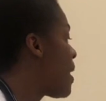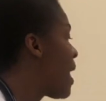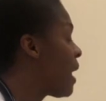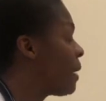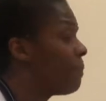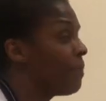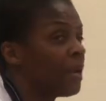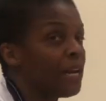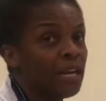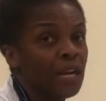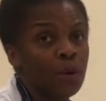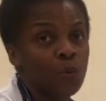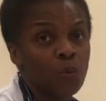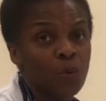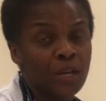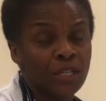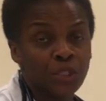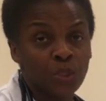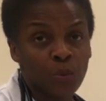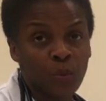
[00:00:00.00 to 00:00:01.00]
palpate at
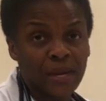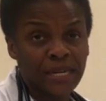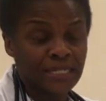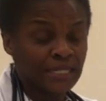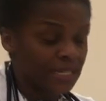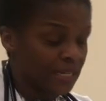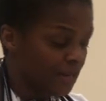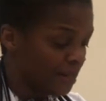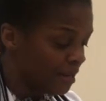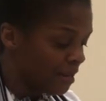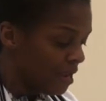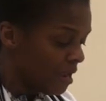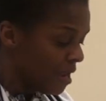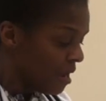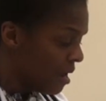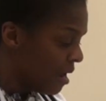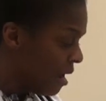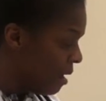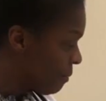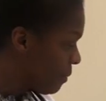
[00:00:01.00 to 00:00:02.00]
120.
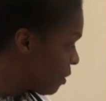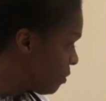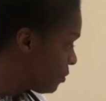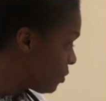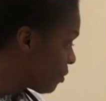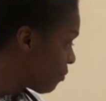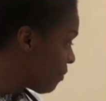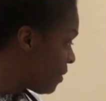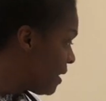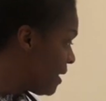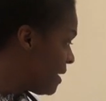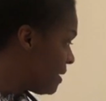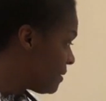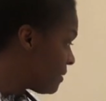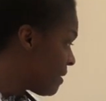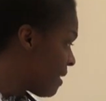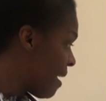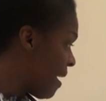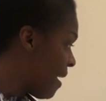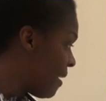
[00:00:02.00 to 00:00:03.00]
I'm going to
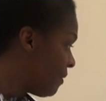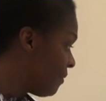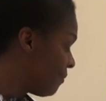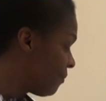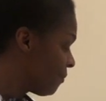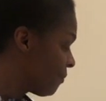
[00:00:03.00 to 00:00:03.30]
release that,